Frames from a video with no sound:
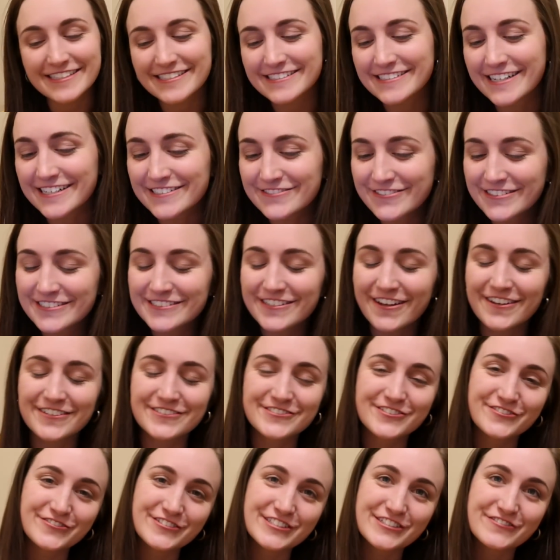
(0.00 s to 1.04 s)
This next one is
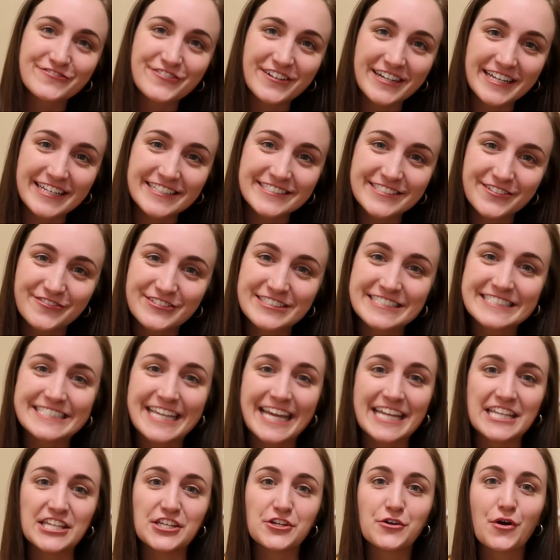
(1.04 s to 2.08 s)
also really funny. Someone
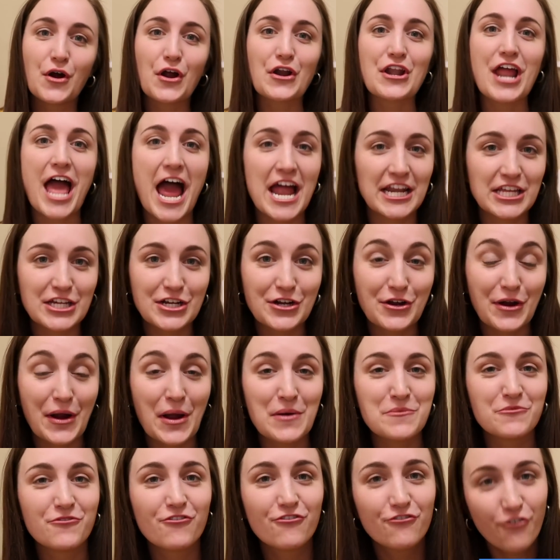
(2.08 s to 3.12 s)
said you are an
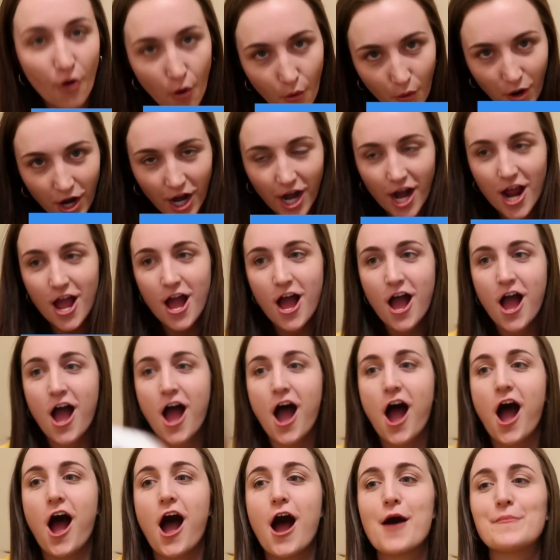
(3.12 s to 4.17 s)
Enneagram 4.
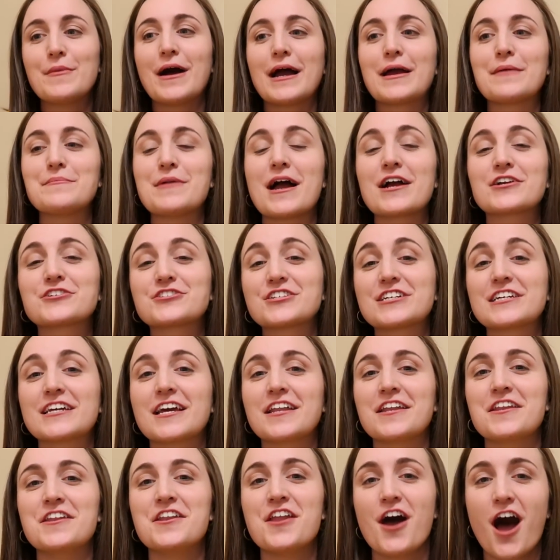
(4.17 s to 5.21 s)
I'm
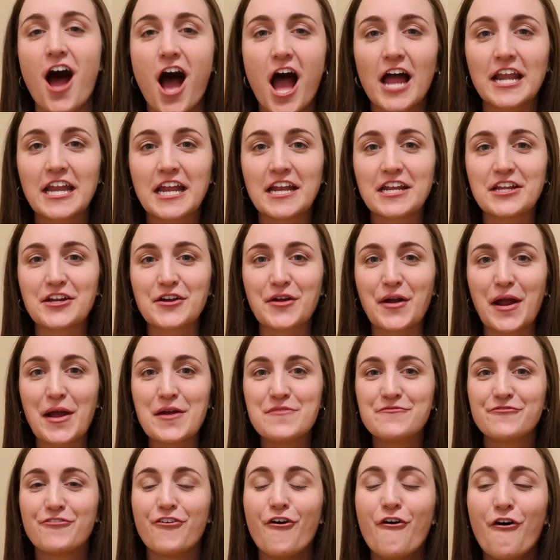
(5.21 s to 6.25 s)
actually not an
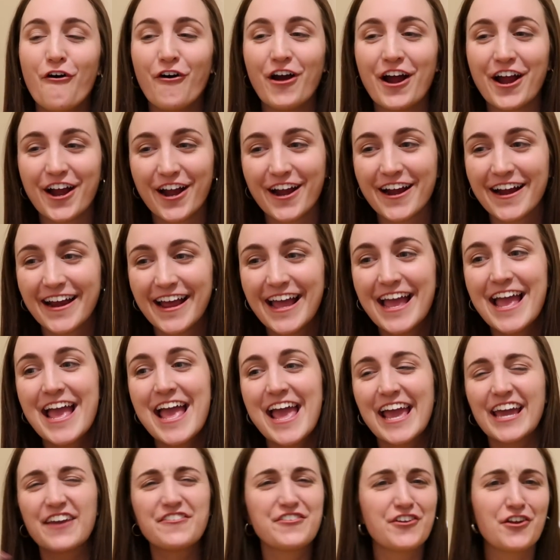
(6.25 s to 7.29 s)
Enneagram 4.
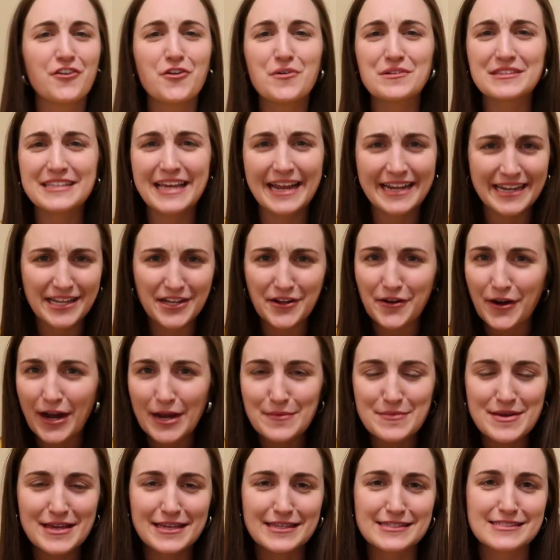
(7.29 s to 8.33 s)
If you don't know what the
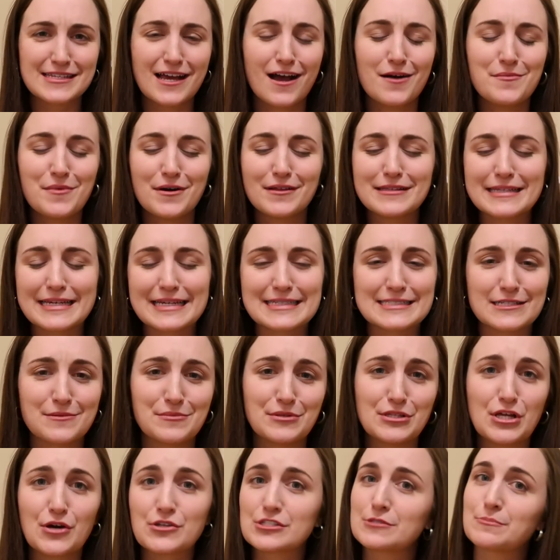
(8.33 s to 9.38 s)
Enneagram is, I'll link it
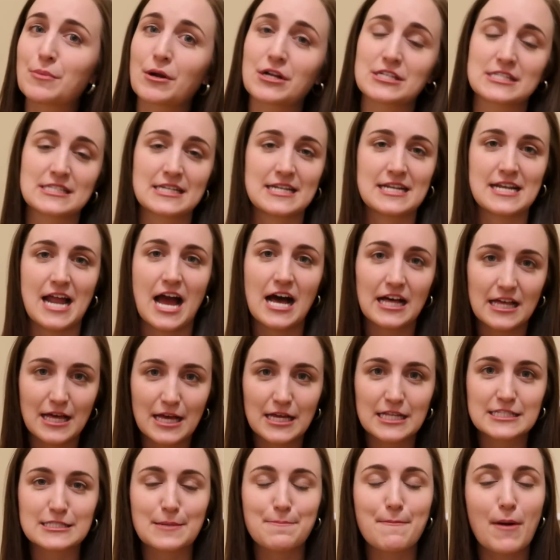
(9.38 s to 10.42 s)
down below. It's
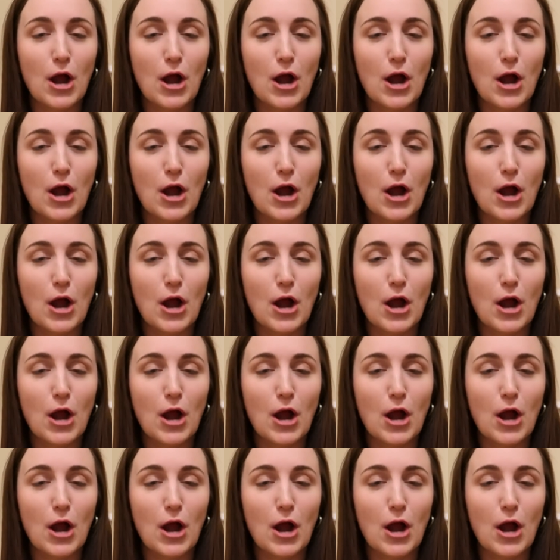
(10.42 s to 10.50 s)
a